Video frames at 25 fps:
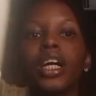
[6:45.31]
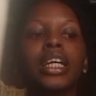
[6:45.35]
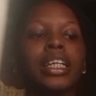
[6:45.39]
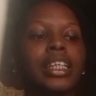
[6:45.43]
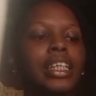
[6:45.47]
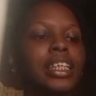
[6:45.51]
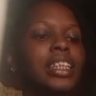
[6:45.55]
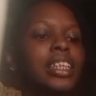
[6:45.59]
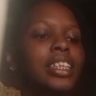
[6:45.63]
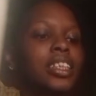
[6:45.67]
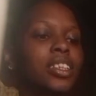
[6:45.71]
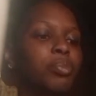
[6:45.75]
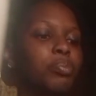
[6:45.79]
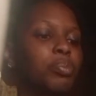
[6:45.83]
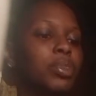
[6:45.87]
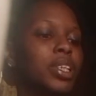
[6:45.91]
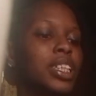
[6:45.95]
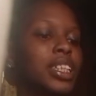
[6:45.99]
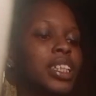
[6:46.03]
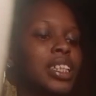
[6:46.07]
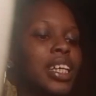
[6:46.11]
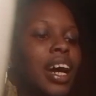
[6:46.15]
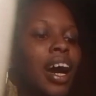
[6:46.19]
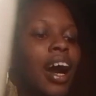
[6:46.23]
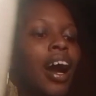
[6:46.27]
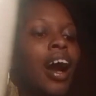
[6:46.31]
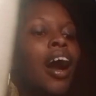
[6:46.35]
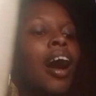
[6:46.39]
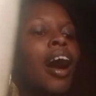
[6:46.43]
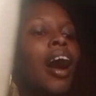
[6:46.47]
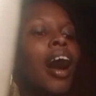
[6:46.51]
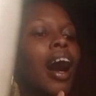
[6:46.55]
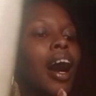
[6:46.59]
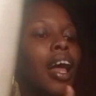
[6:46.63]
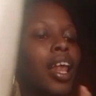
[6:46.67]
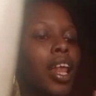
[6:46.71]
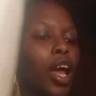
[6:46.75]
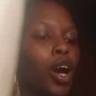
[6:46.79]
This is a place that
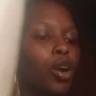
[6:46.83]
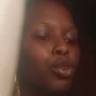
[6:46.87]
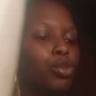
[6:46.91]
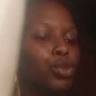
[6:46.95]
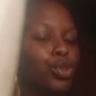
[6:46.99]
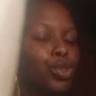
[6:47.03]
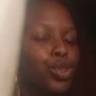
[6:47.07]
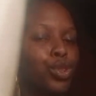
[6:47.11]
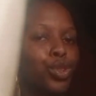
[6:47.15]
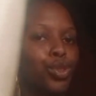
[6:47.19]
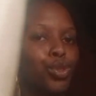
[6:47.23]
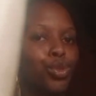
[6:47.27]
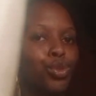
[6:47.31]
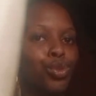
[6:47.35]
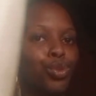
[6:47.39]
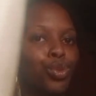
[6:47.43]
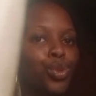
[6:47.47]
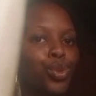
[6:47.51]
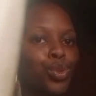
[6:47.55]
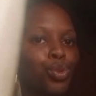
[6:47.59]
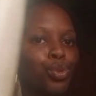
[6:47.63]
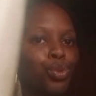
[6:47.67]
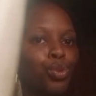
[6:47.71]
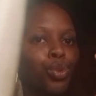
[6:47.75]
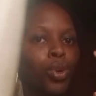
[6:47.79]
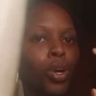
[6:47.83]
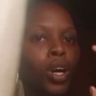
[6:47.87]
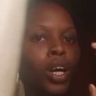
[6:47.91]
allows you to